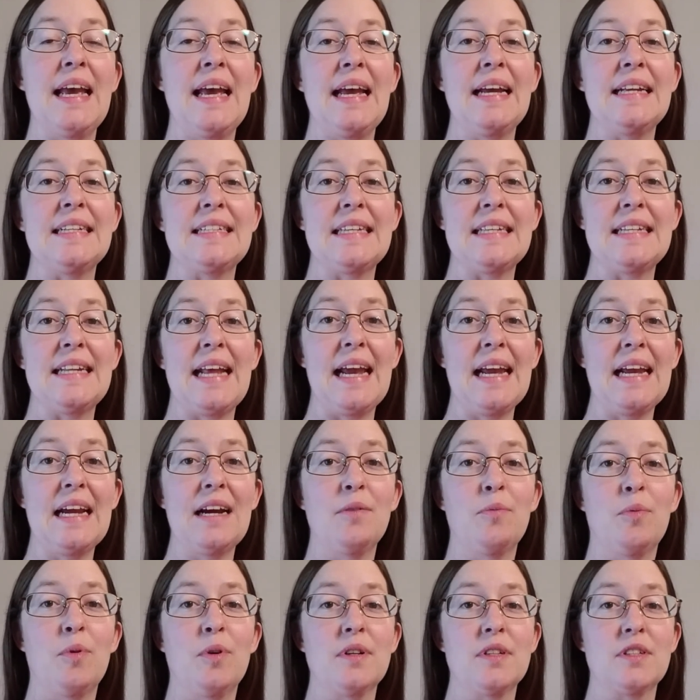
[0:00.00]
and today I
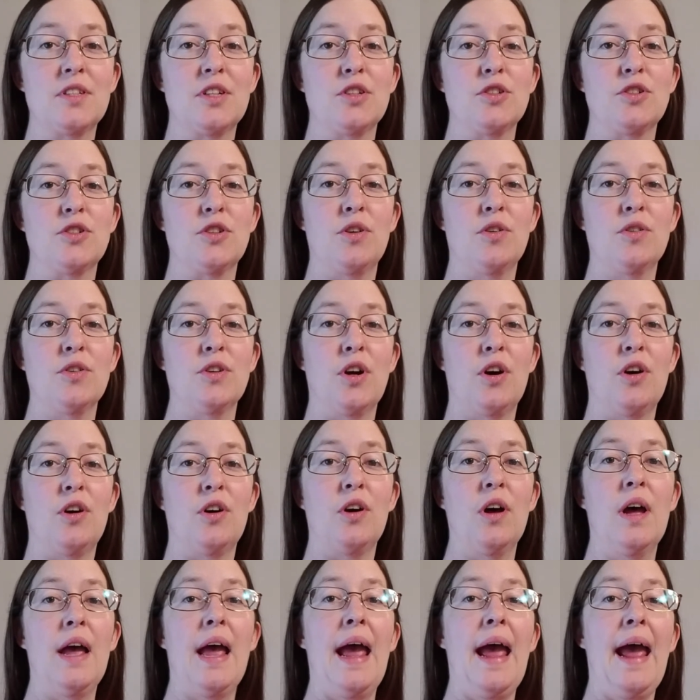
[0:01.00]
want to show
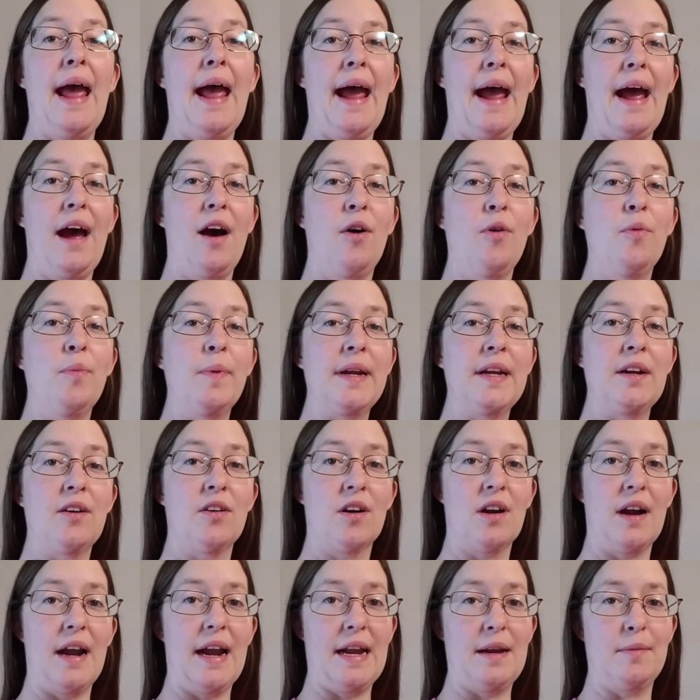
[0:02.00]
y'all how we
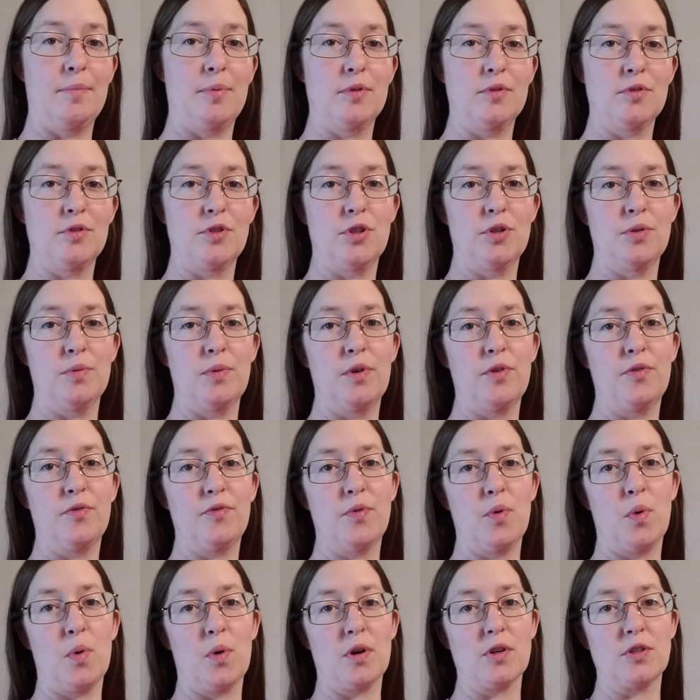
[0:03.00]
are able to
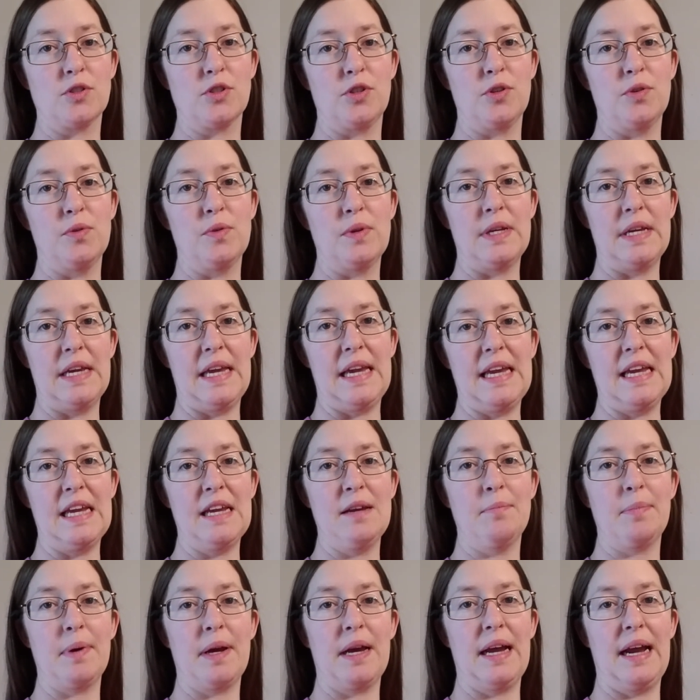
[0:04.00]
afford to
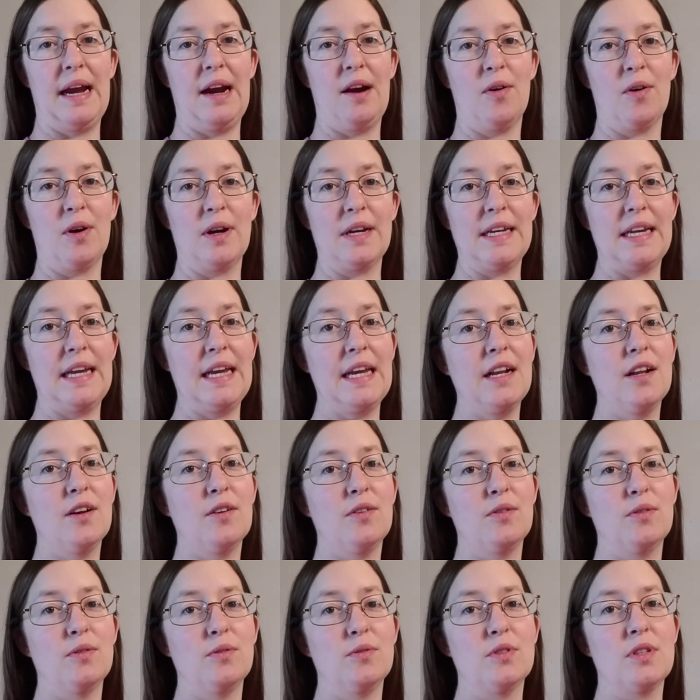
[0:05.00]
keep our
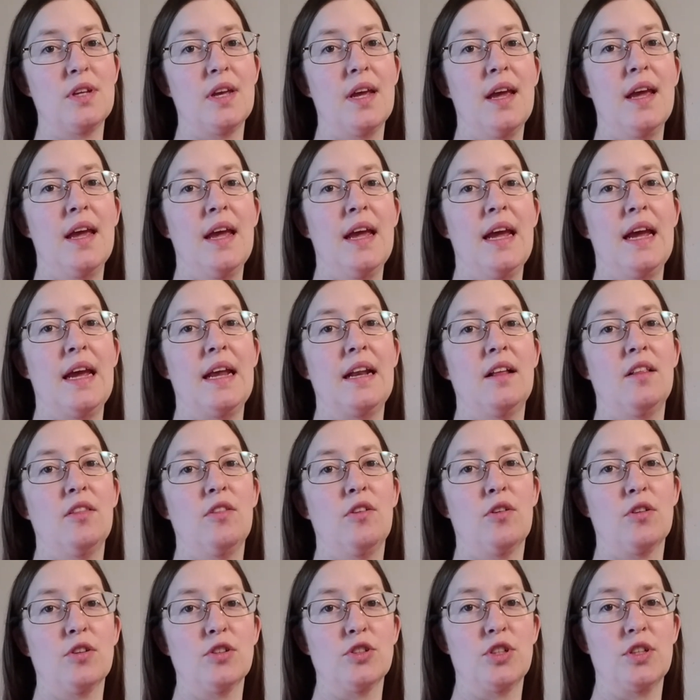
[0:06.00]
kiddos in a
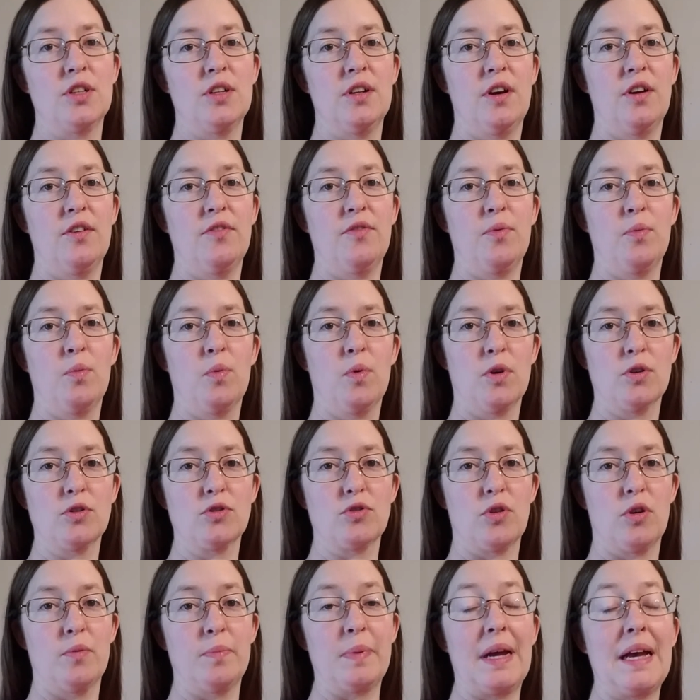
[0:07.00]
large enough
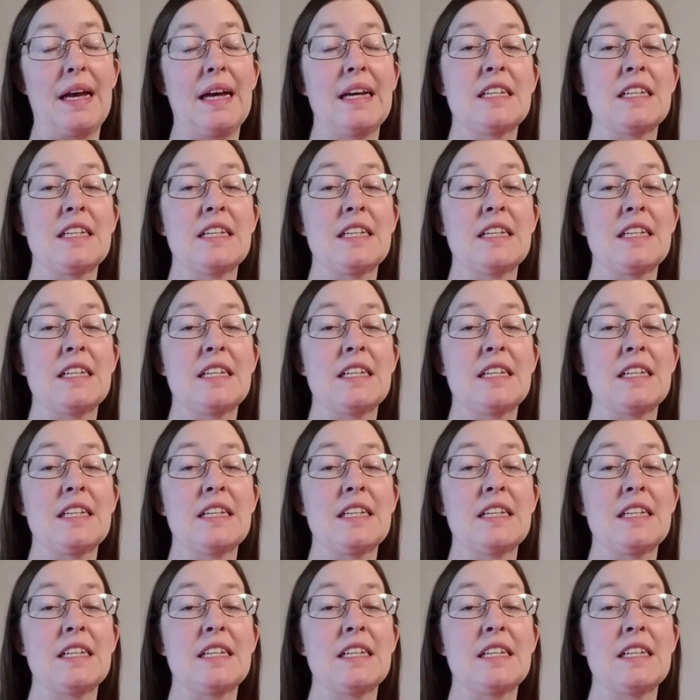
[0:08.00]
wardrobe,